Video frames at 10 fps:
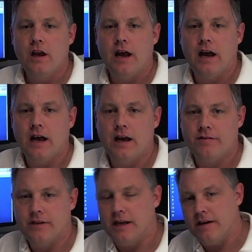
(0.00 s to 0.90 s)

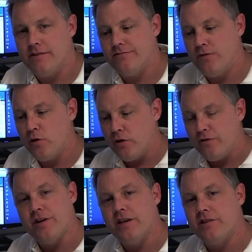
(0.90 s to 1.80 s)
photo
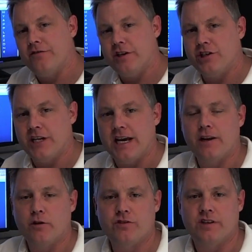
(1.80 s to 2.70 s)

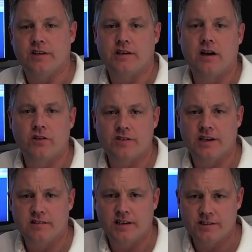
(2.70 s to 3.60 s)
aficionados, the Carl
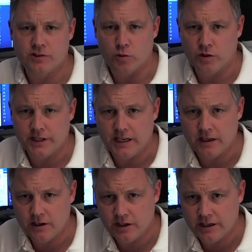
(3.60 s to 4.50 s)
Zeiss lens is a
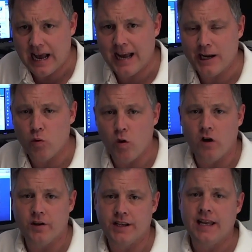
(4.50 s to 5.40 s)
really good,
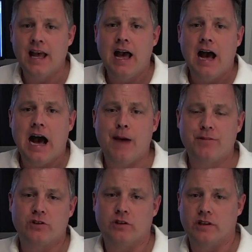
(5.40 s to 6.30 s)
high-quality
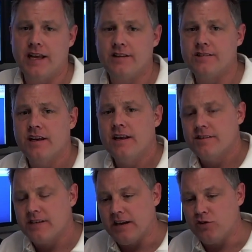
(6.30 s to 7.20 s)
optical lens.
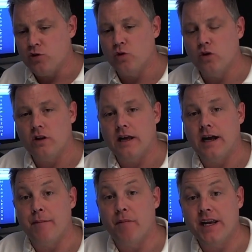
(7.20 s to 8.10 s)
It's got dual
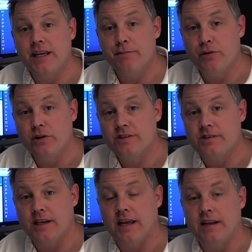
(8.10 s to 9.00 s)
mic inputs,
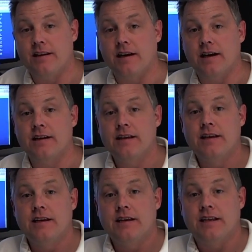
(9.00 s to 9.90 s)
and
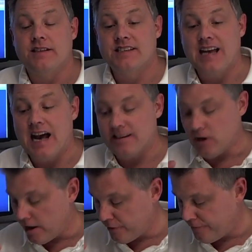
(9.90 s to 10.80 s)
it's got
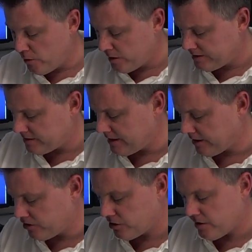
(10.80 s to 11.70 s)
autofocus, and I
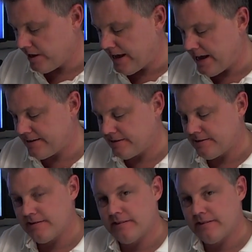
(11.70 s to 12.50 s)
can show you that.